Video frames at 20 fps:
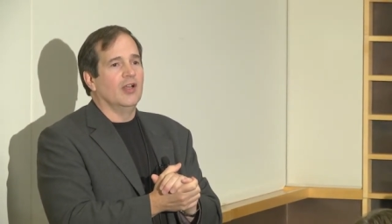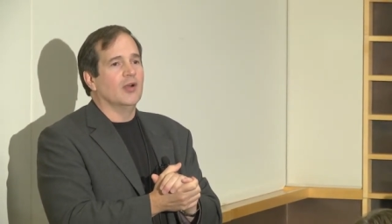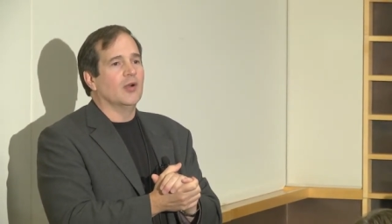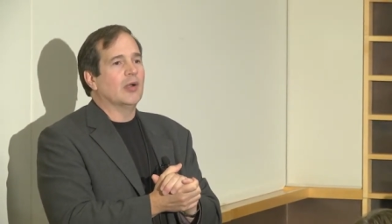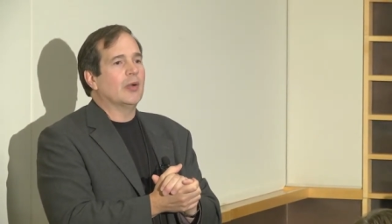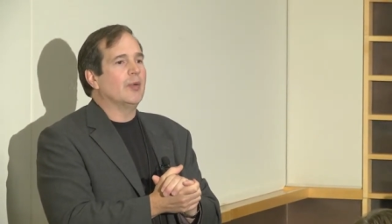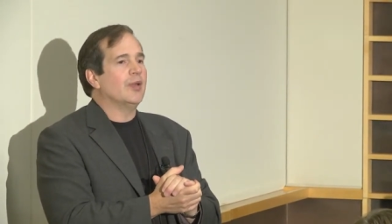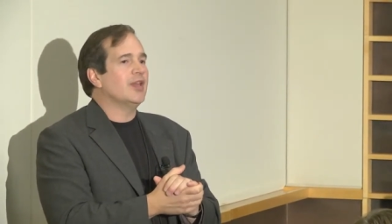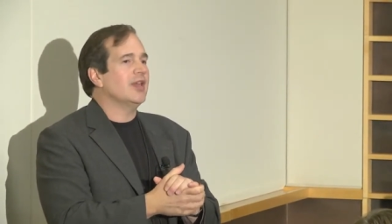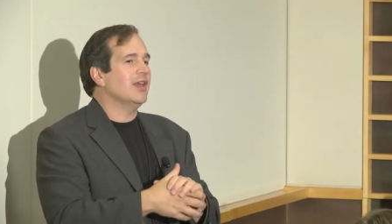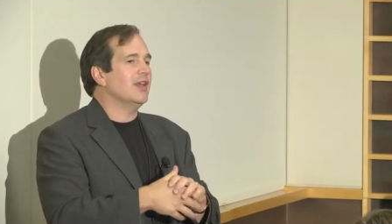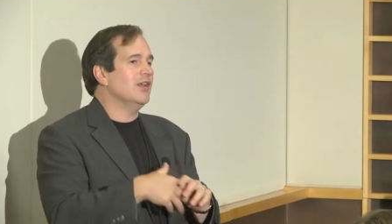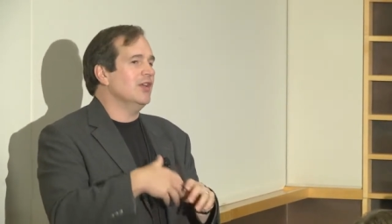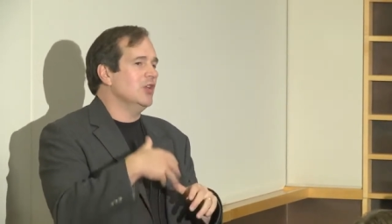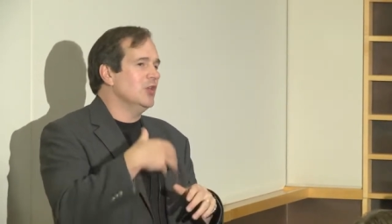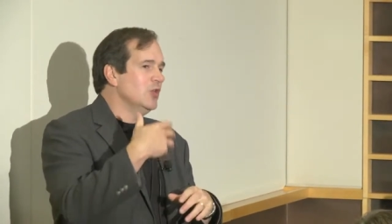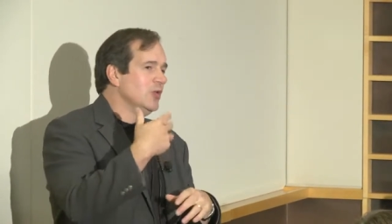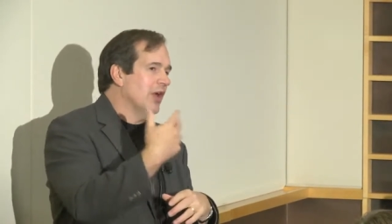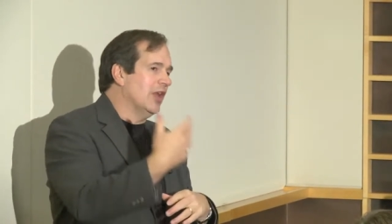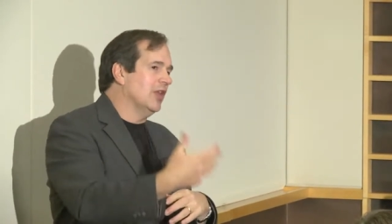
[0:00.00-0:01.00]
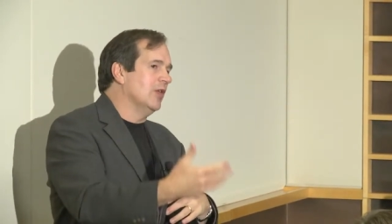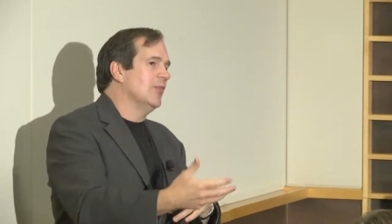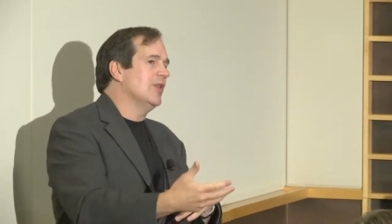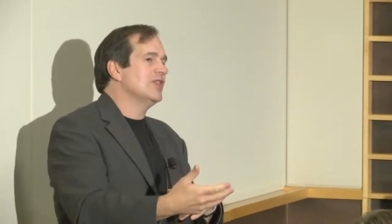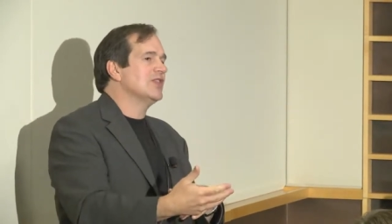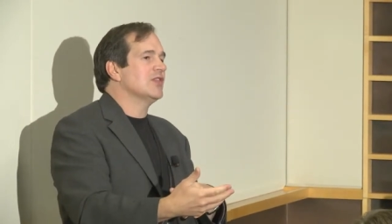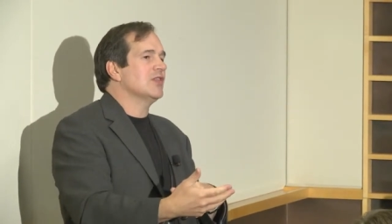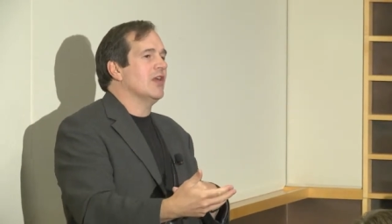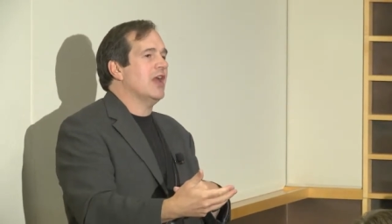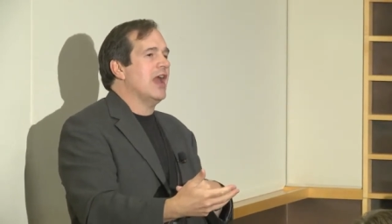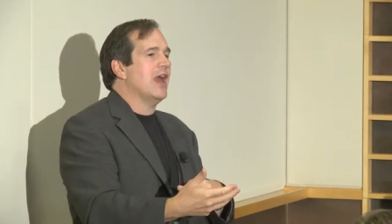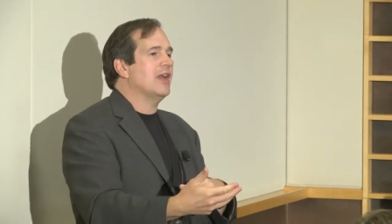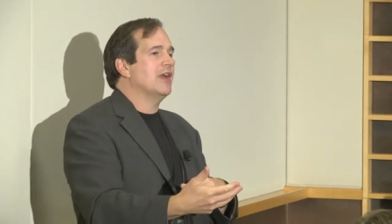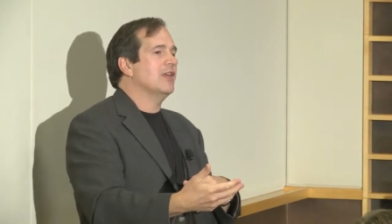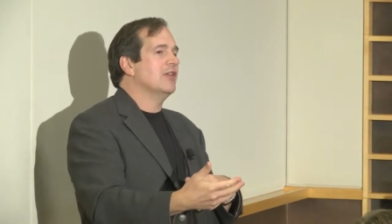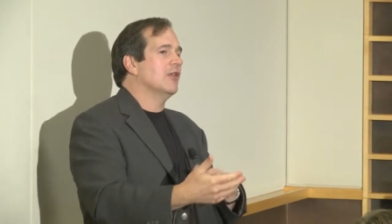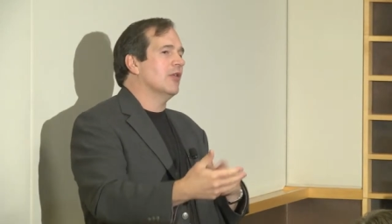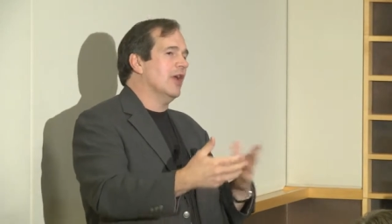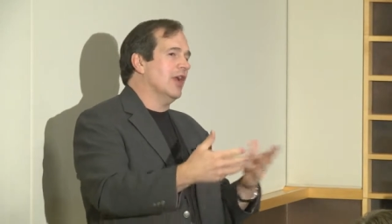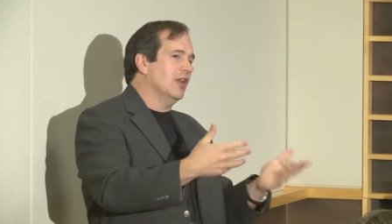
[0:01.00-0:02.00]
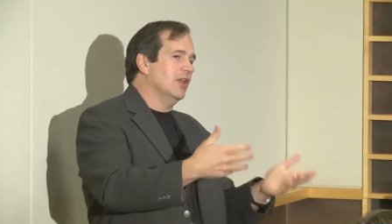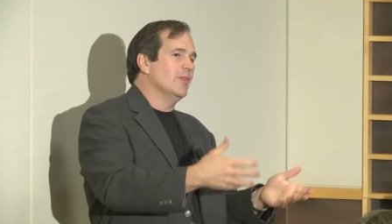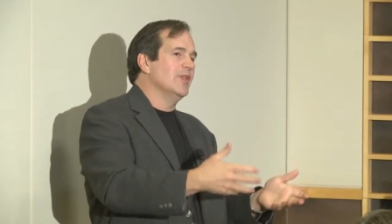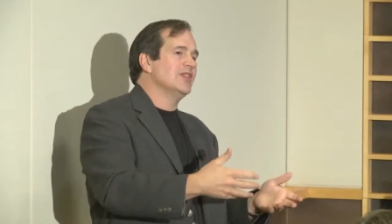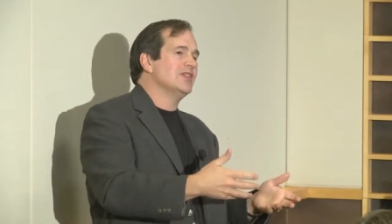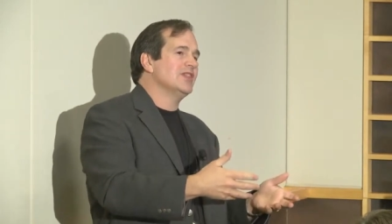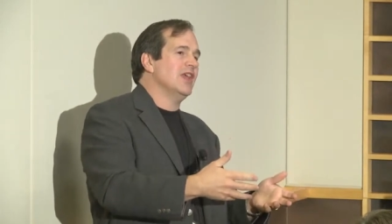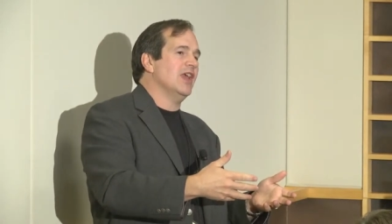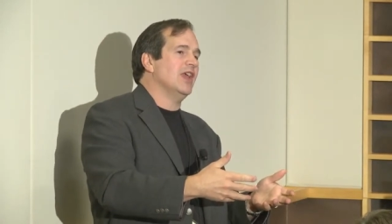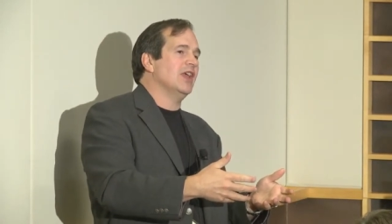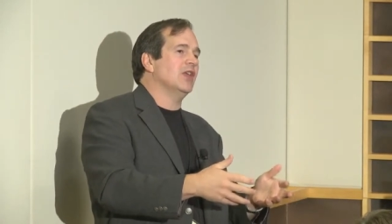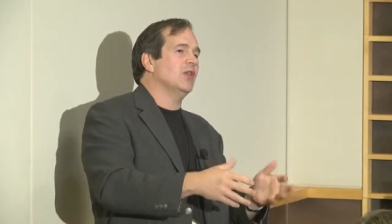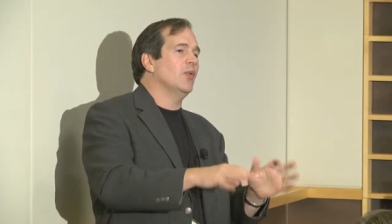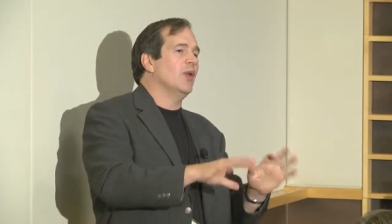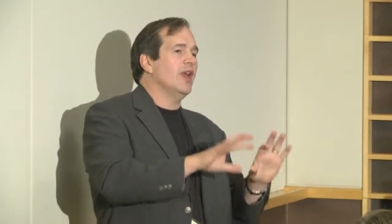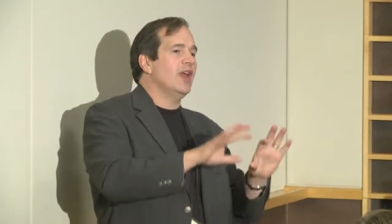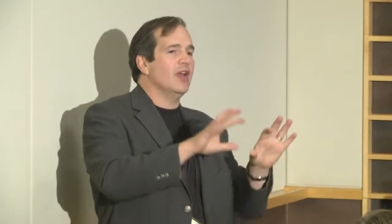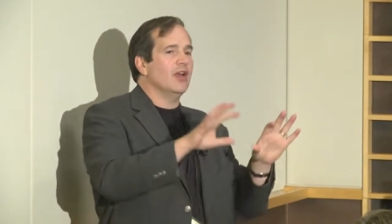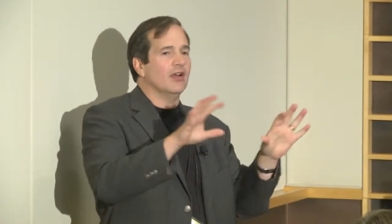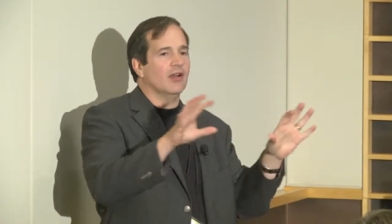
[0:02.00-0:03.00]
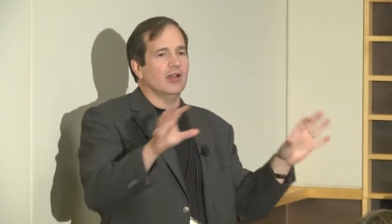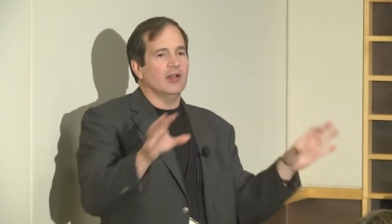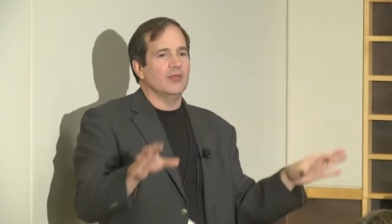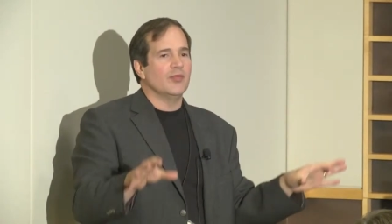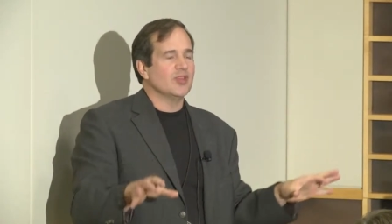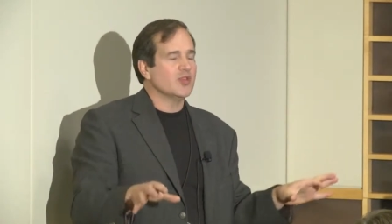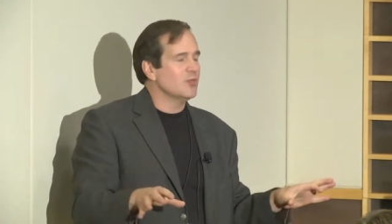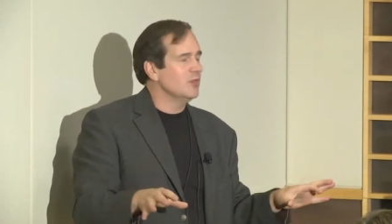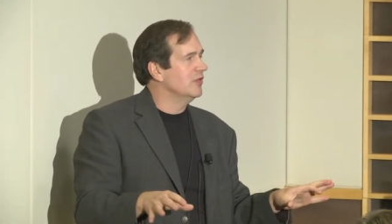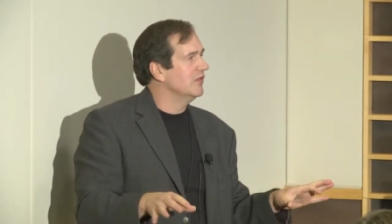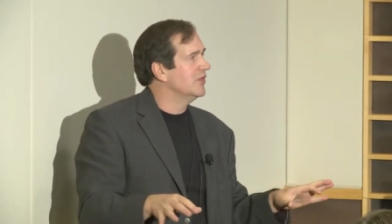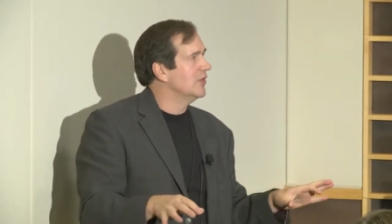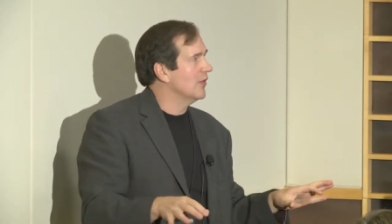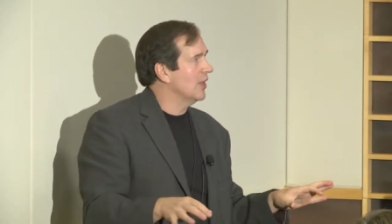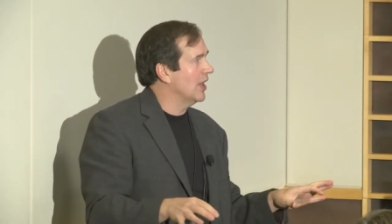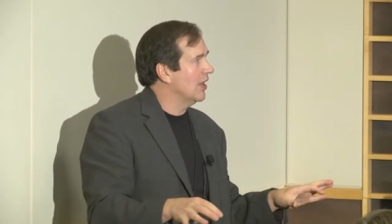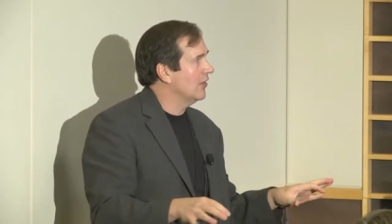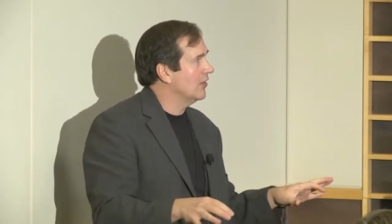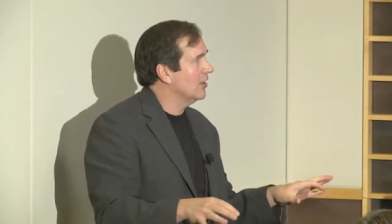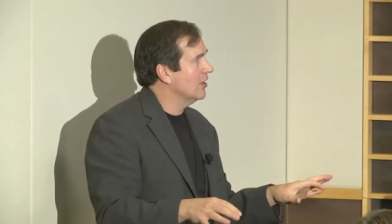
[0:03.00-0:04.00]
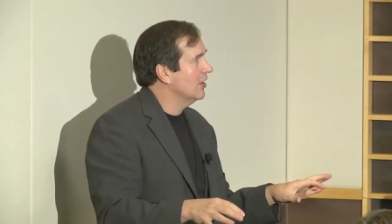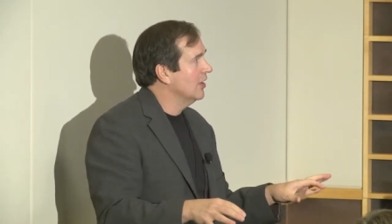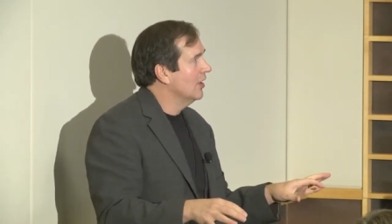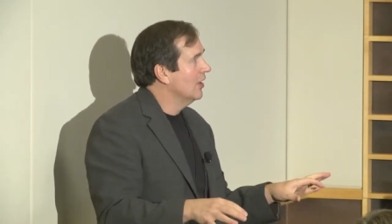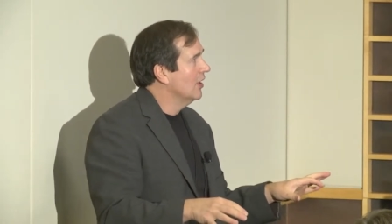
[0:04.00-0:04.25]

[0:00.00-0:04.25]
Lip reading: where we get new elements are added or elements taken away or elements moved around.